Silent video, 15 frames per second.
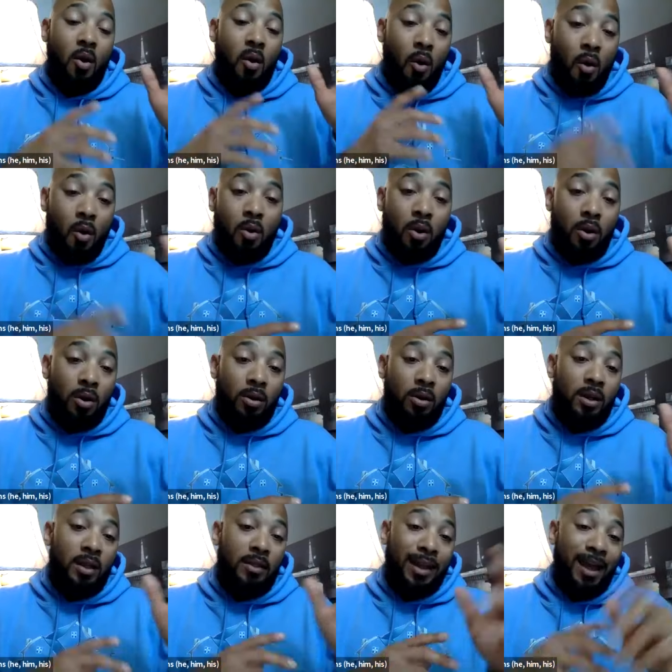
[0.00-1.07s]
or
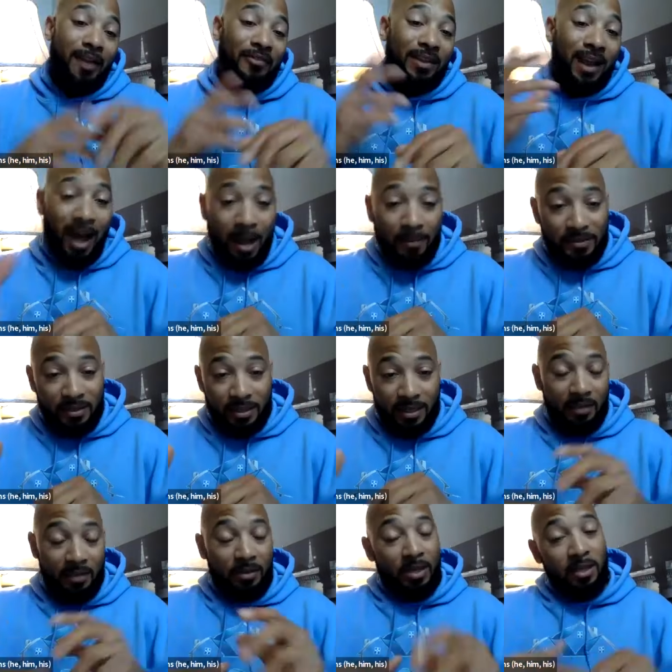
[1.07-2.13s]
they have the option
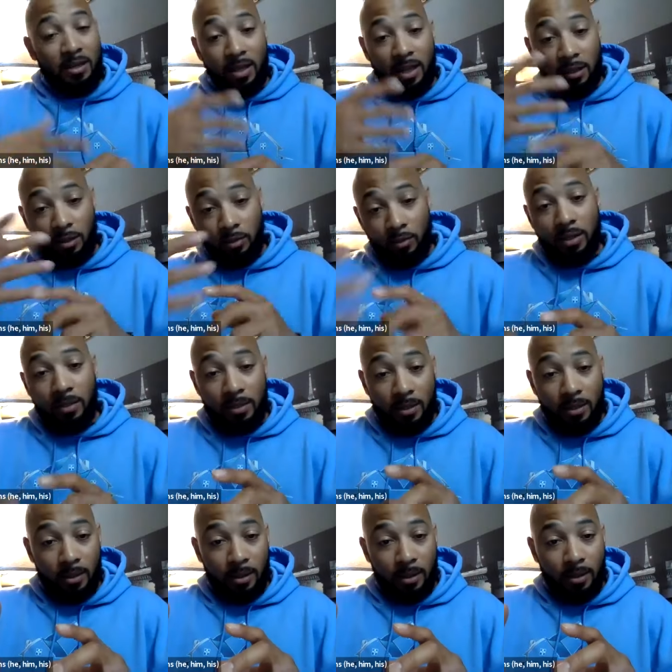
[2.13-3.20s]
at the end of
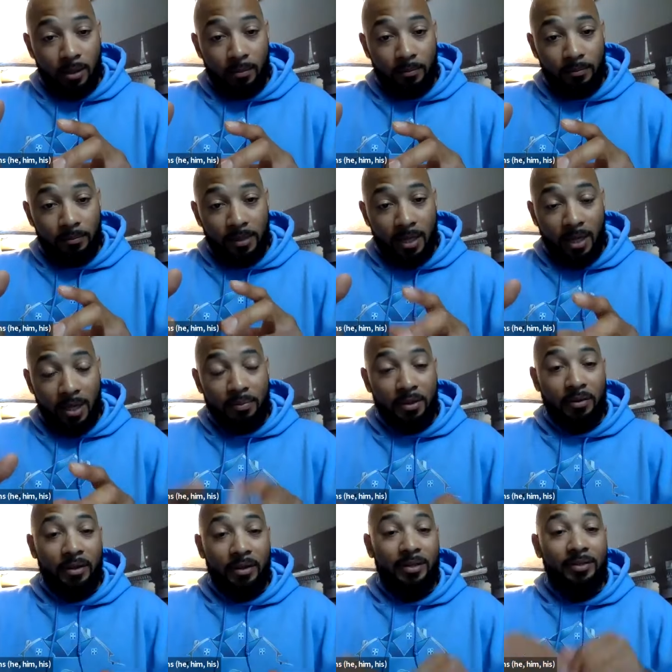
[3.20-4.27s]
that time
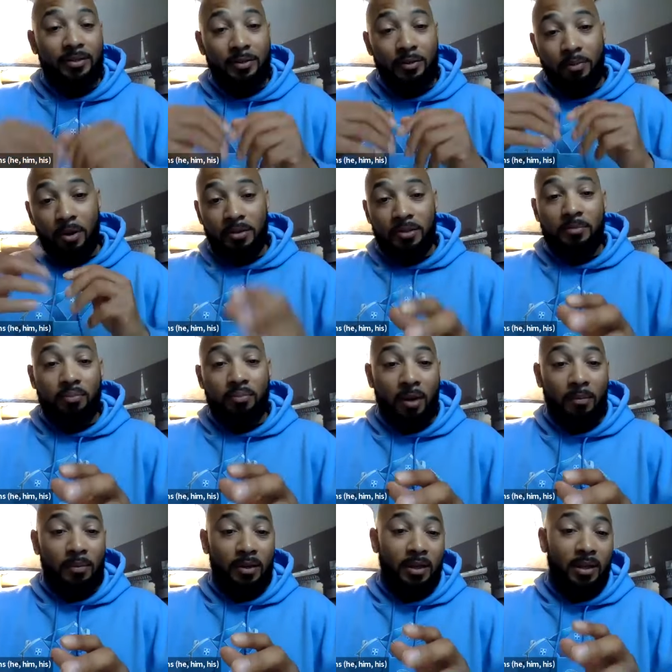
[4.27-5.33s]
period to purchase the
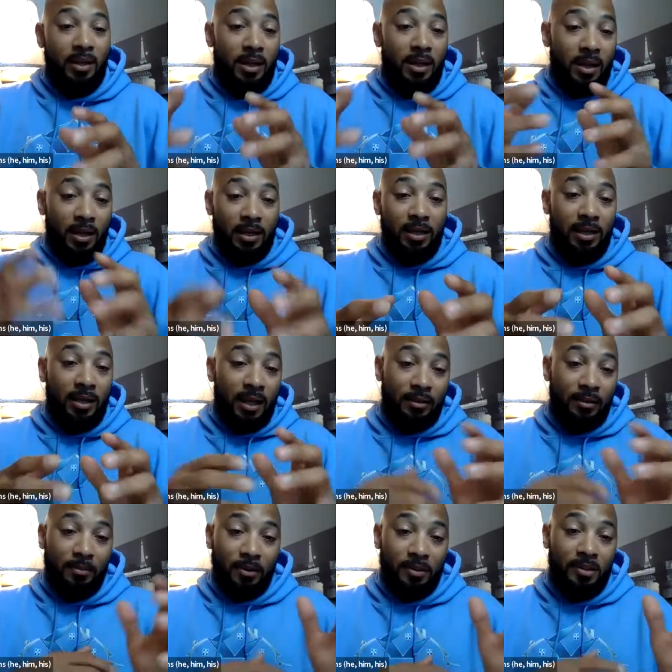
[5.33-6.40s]
property again at the
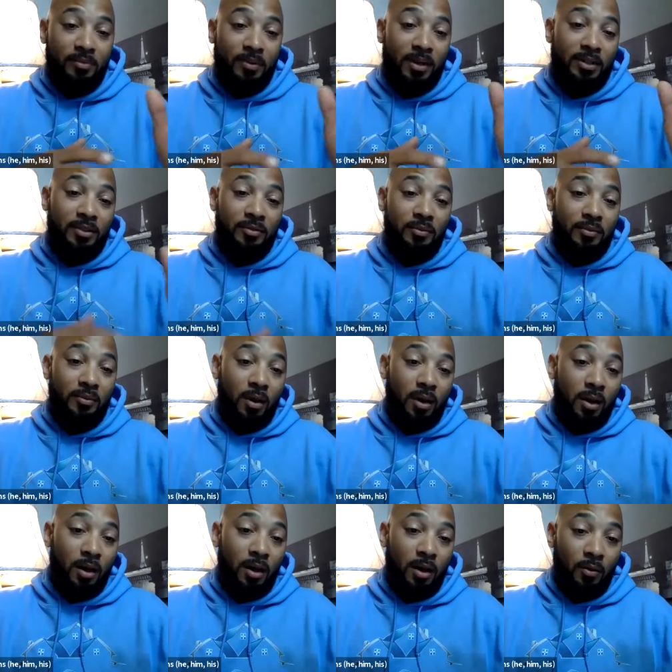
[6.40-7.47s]
purchase price you
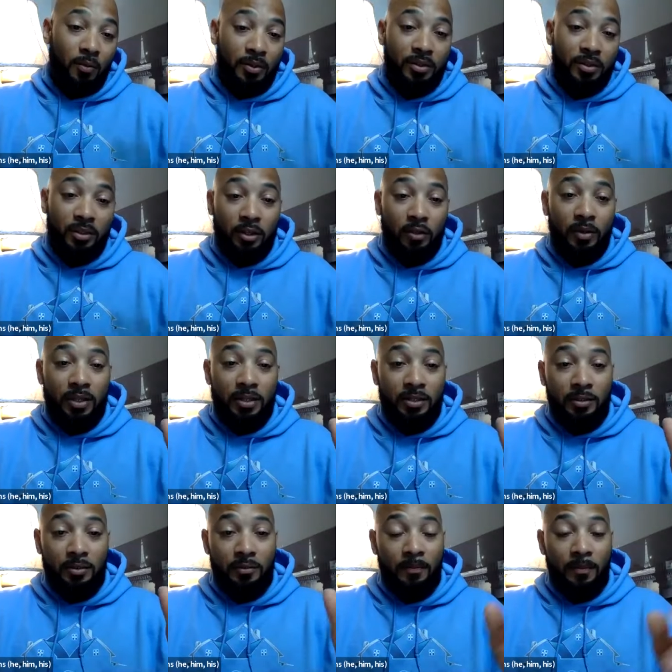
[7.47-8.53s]
originally agreed
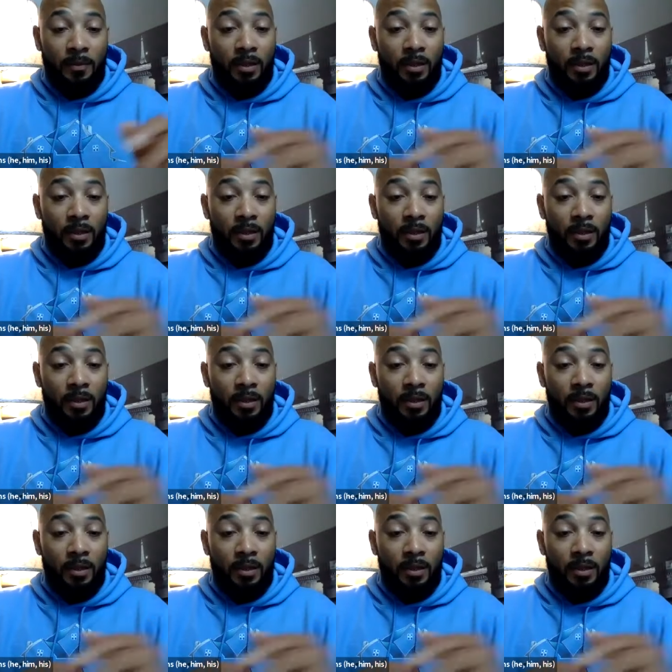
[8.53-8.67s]
to.